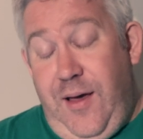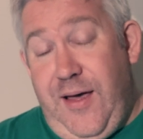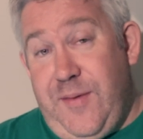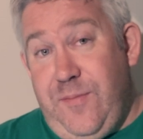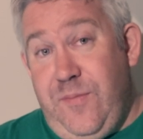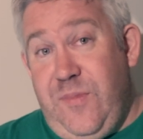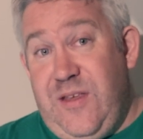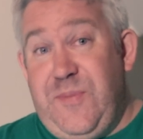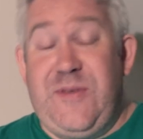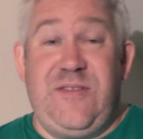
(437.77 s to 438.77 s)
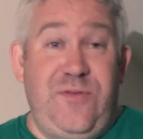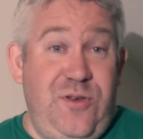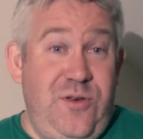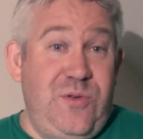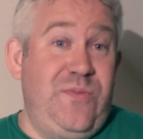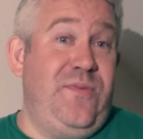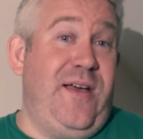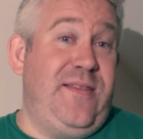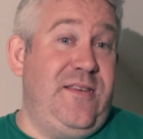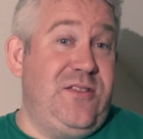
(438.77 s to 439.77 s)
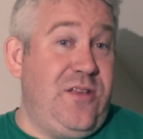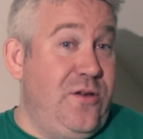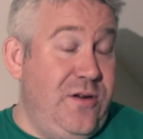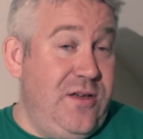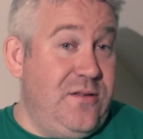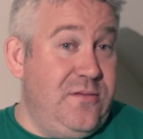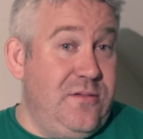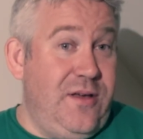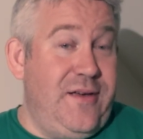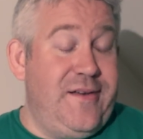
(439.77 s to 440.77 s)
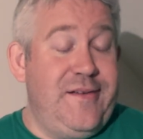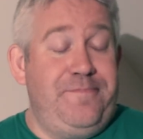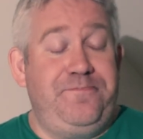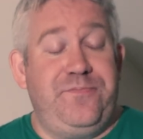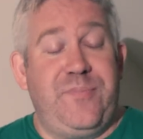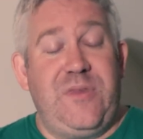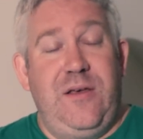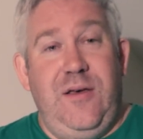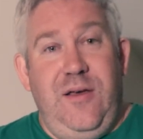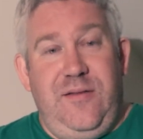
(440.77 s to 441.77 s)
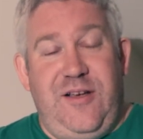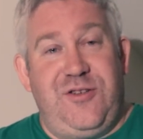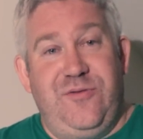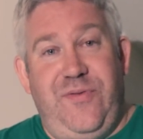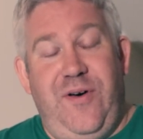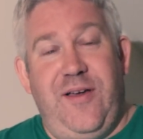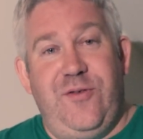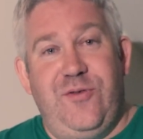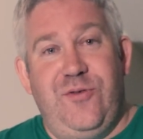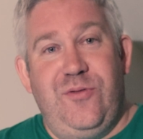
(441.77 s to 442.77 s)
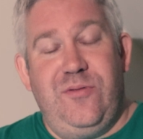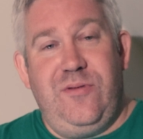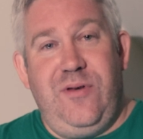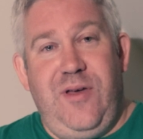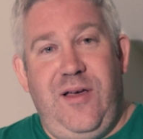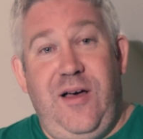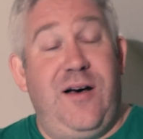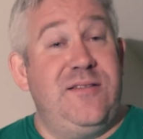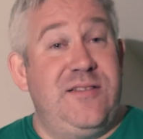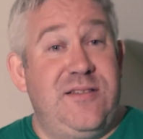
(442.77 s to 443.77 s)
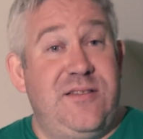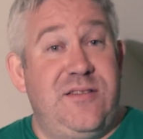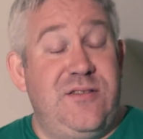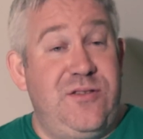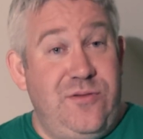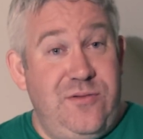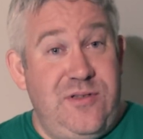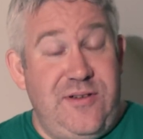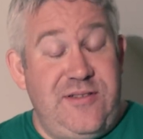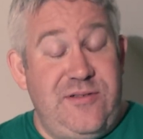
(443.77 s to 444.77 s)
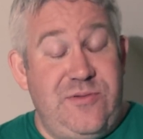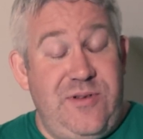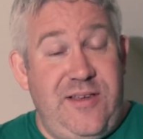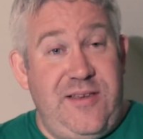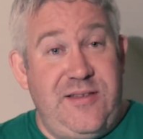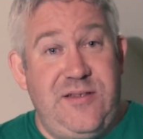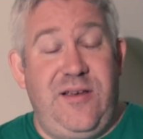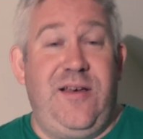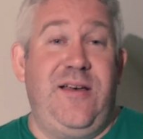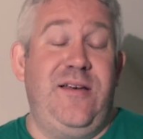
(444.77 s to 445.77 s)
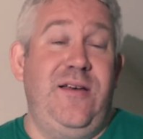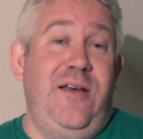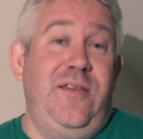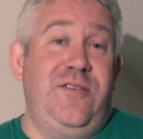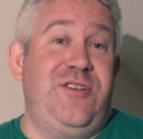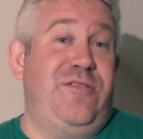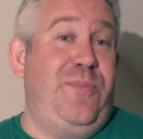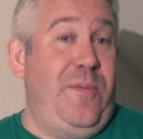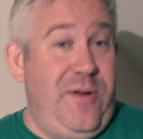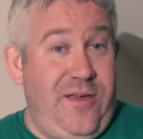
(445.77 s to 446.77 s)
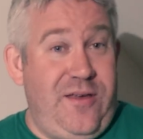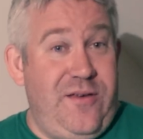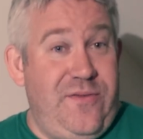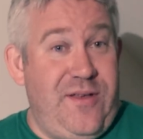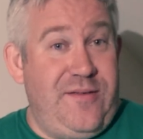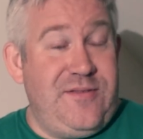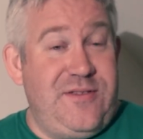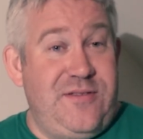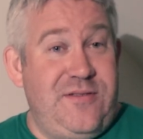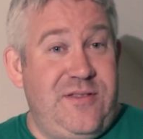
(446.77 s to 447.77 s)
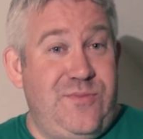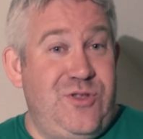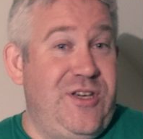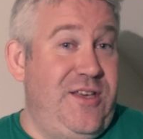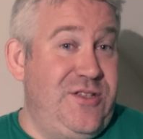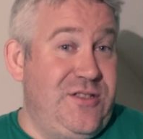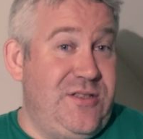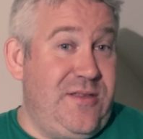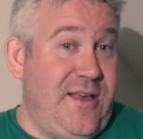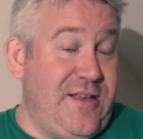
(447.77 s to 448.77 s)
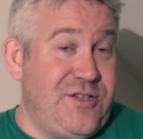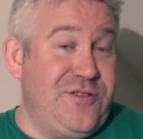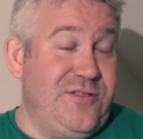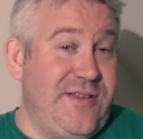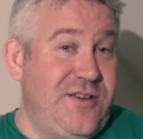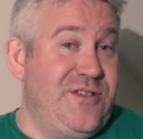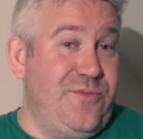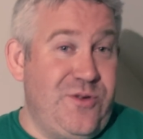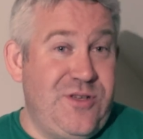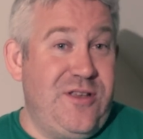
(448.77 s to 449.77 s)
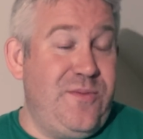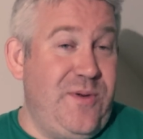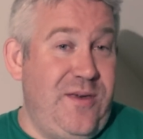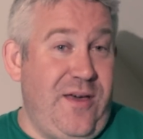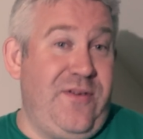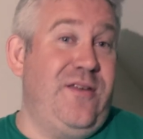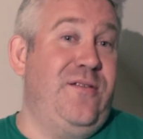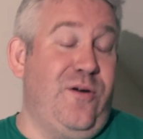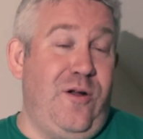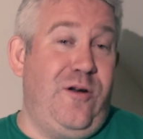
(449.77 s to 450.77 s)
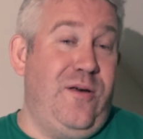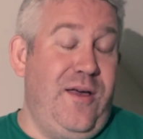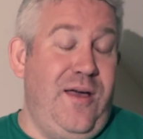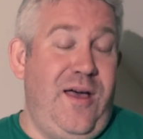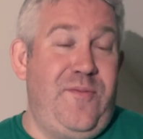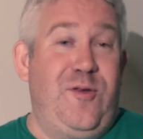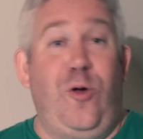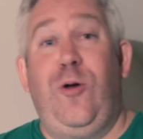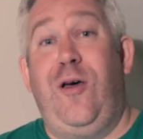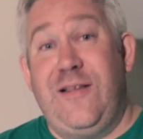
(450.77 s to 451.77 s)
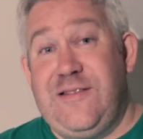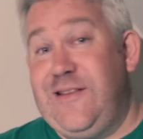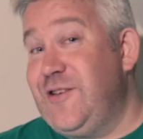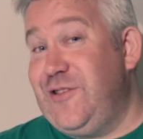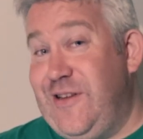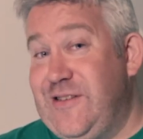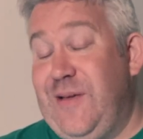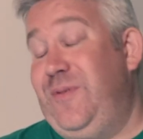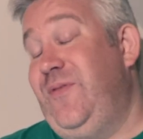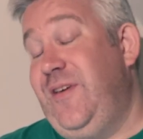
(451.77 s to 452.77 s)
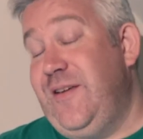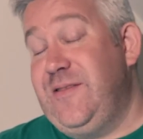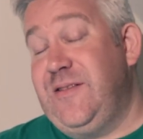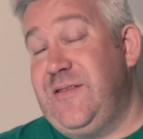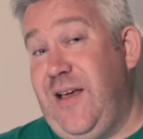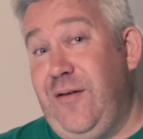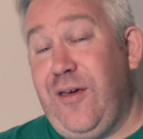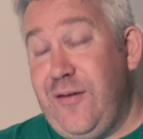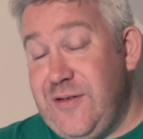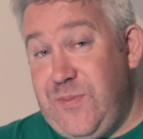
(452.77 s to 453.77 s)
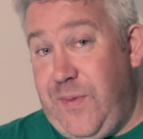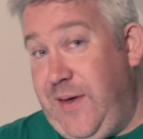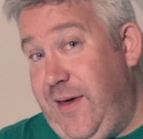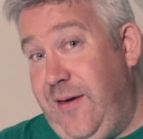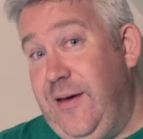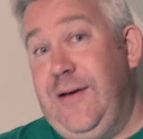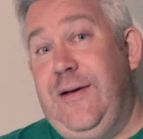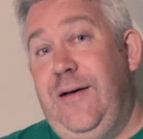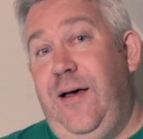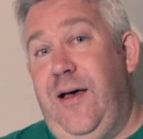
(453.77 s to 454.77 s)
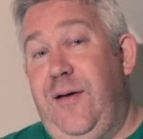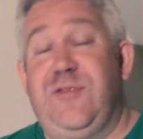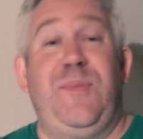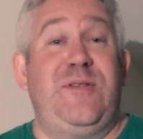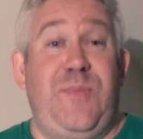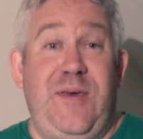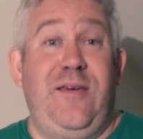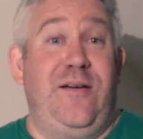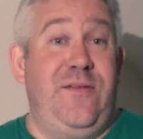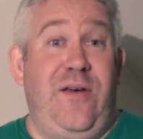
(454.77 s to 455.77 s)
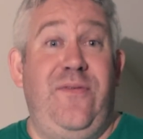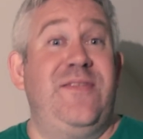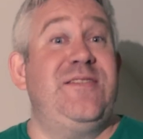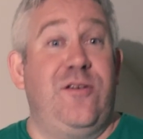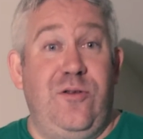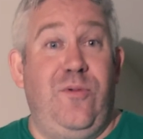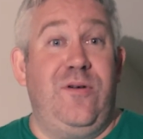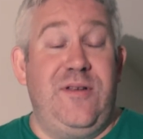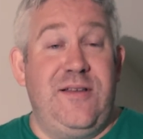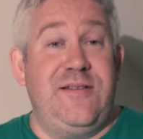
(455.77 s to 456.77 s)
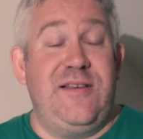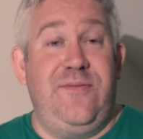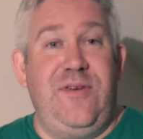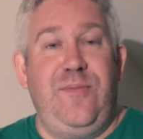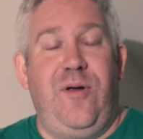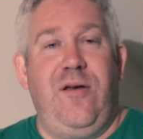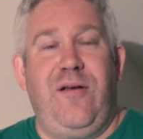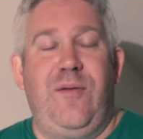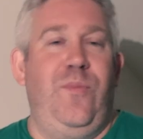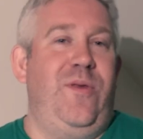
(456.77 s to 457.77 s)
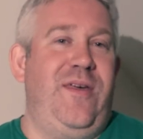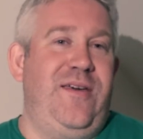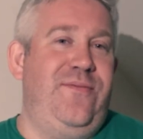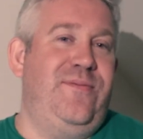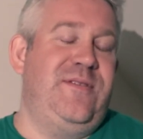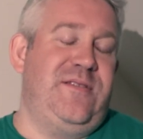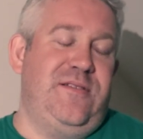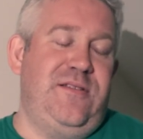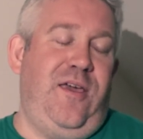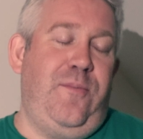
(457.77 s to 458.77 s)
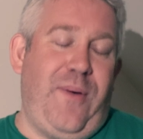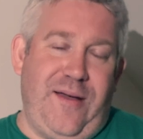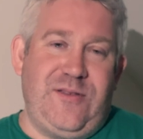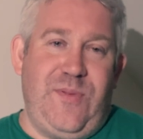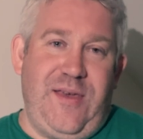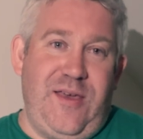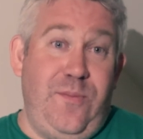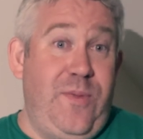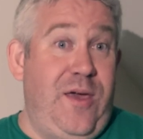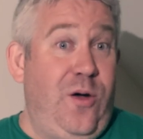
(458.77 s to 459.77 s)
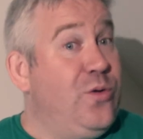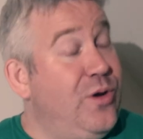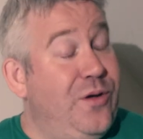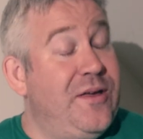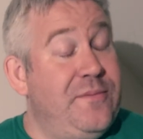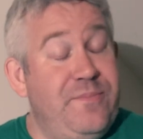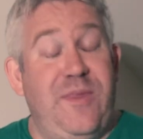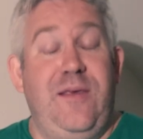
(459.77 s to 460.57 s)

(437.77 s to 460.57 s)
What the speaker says: Other bits of news: we had the Estonian national final. Artists and song titles released. The Czech Republic have announced some changes to their national selection. It was going to be having an online selection last couple of years. It's now going to be. It was meant to be kind of a physical one in a TV program, but they've decided to go back to being online,